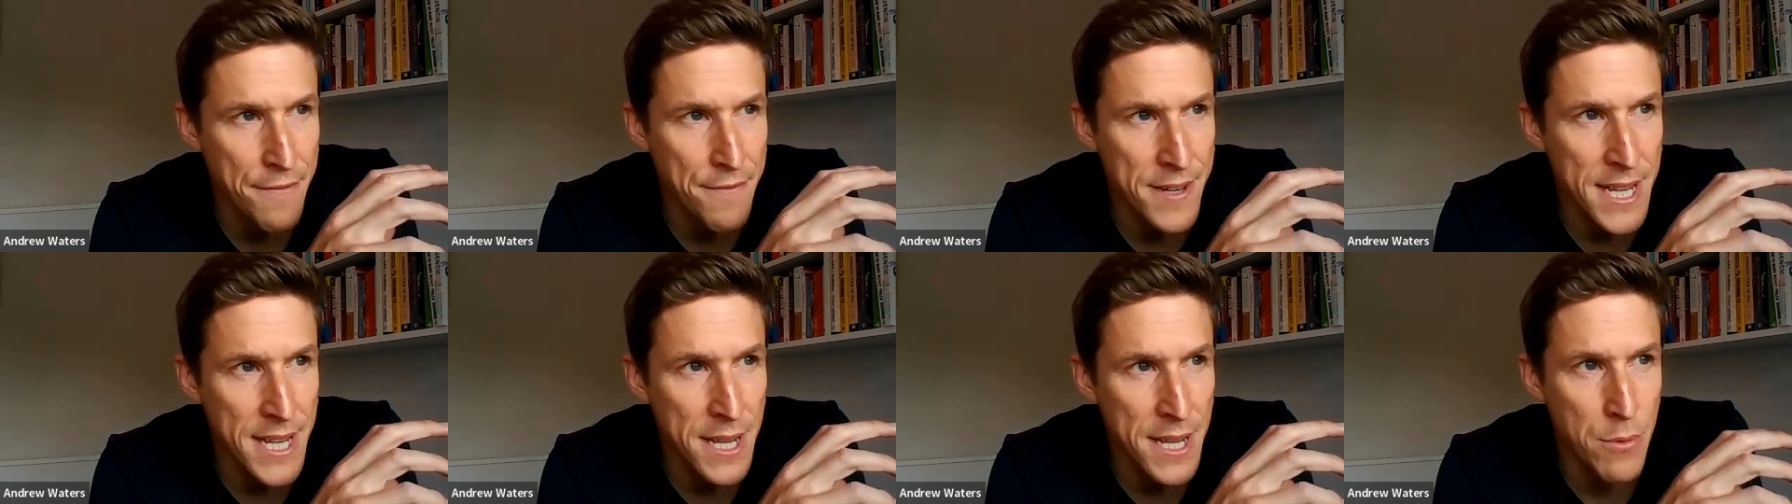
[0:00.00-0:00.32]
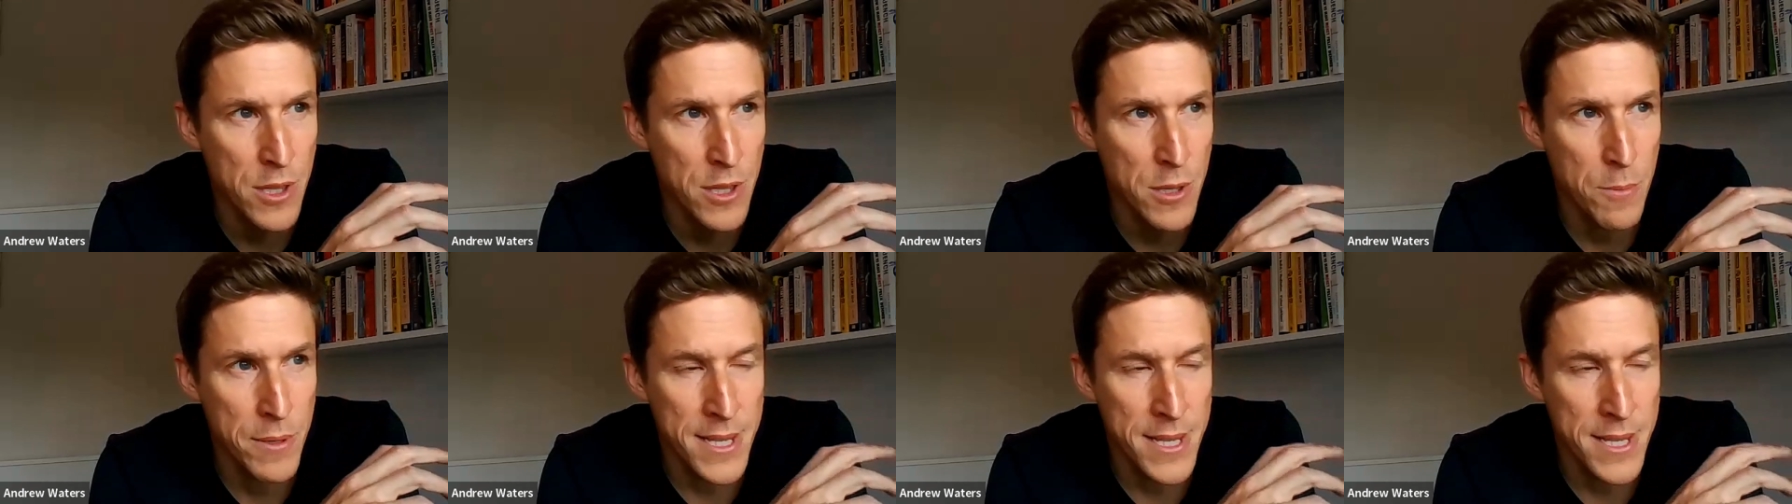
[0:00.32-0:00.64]

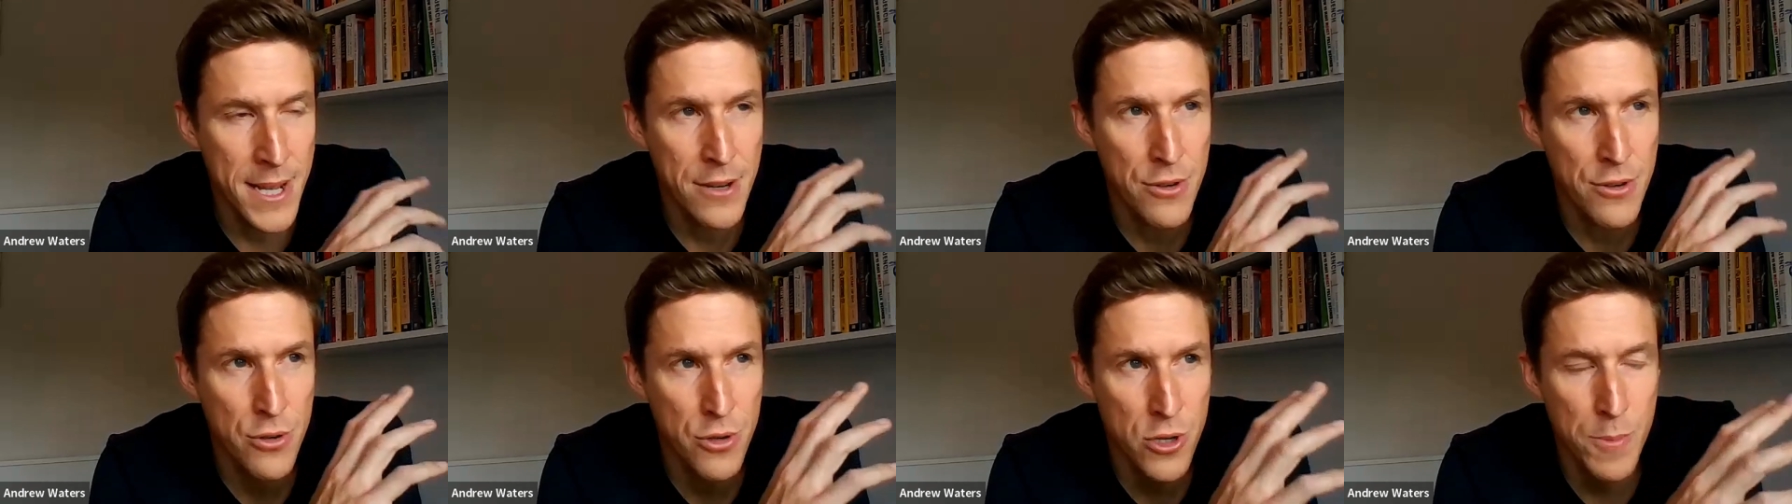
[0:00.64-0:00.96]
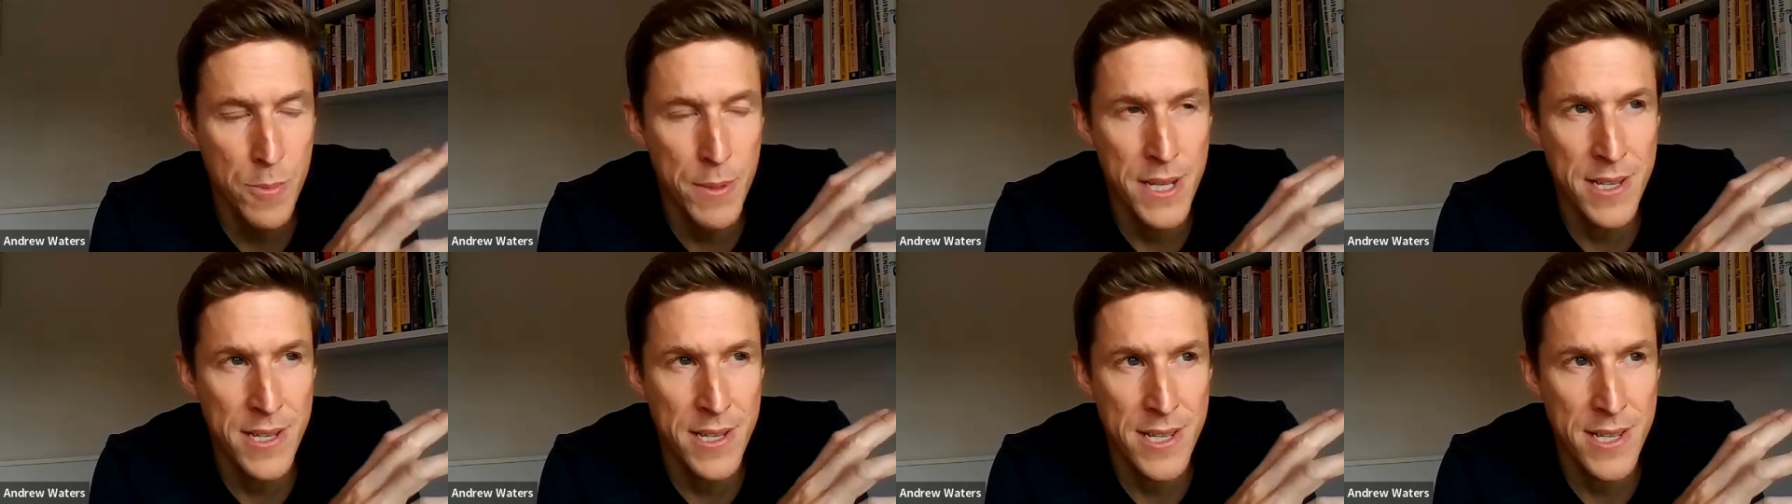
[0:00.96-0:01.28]
FD with the
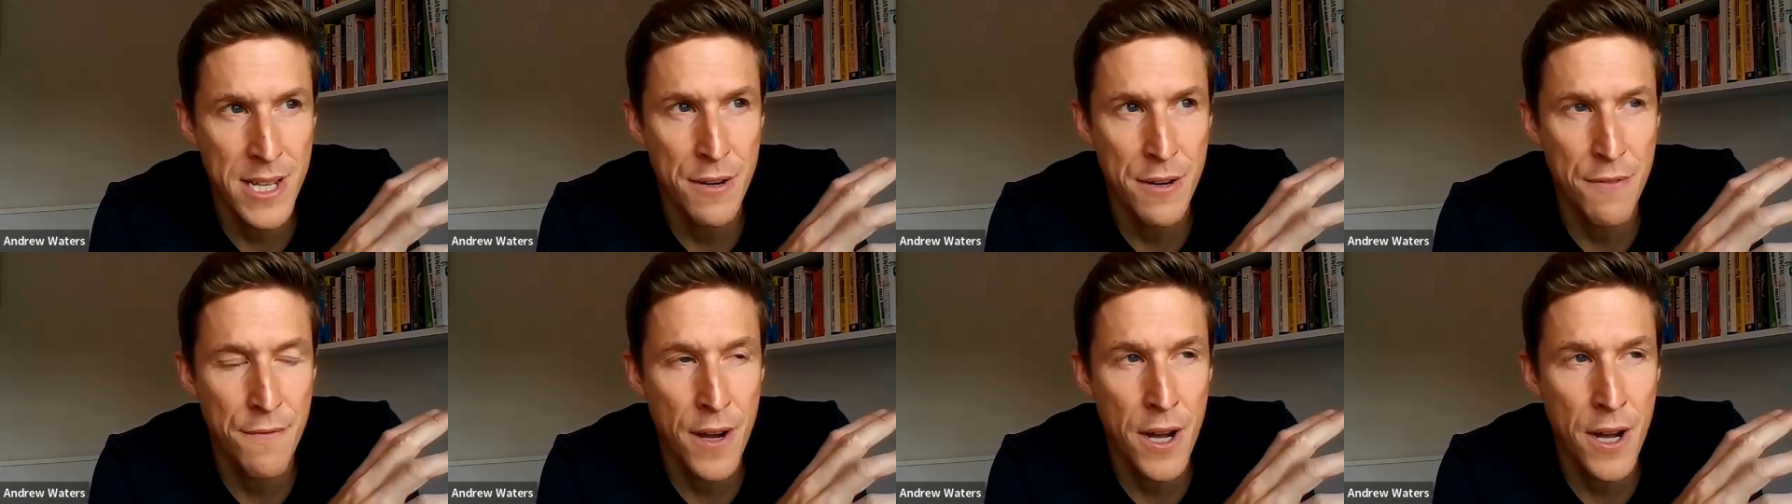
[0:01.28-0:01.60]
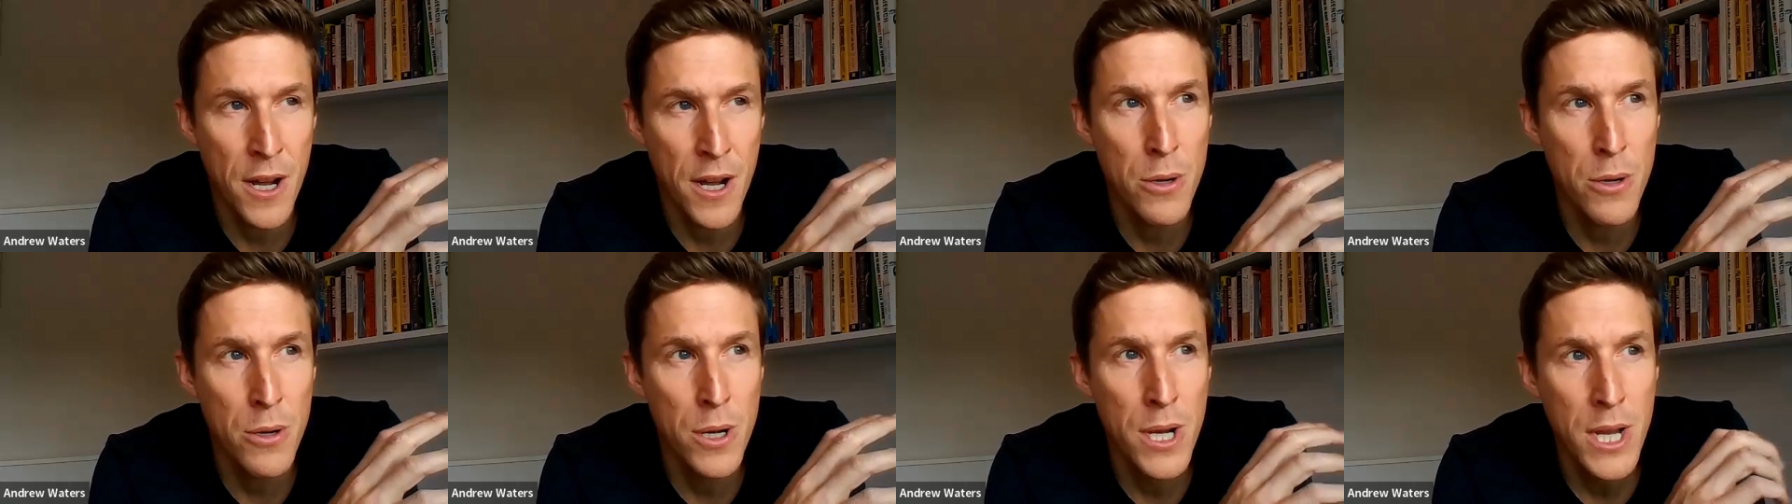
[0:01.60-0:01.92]
potential to be a
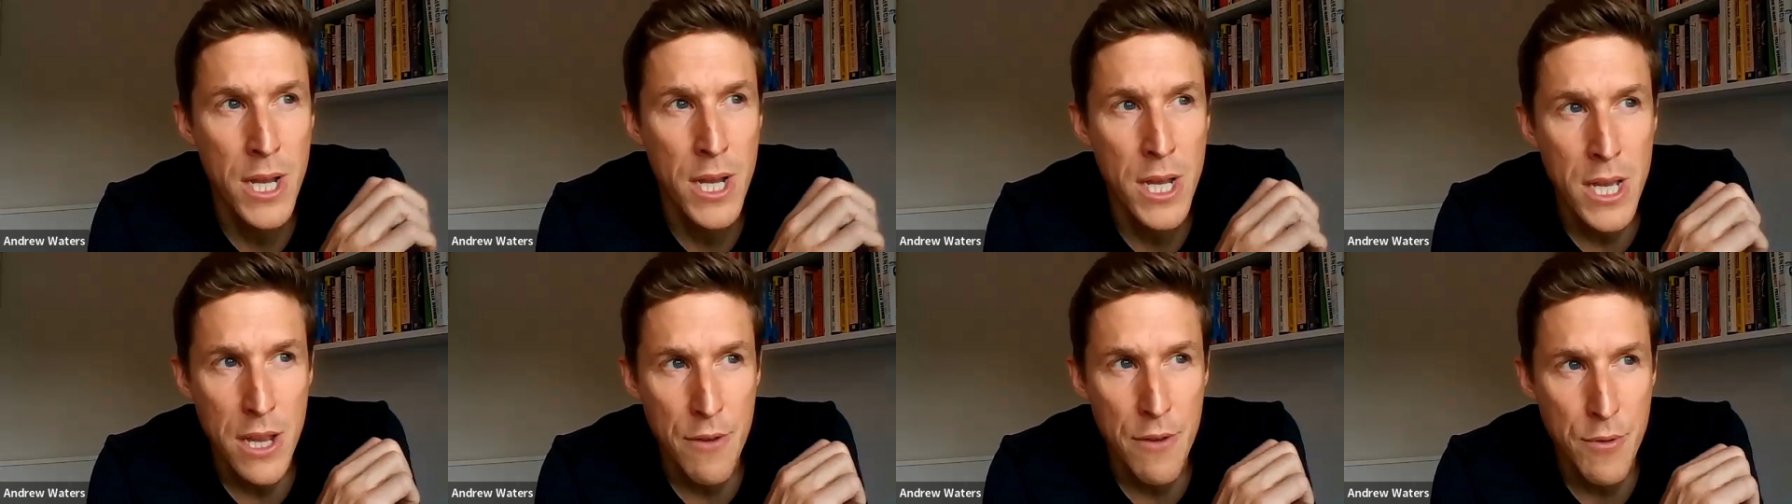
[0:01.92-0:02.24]
CFO,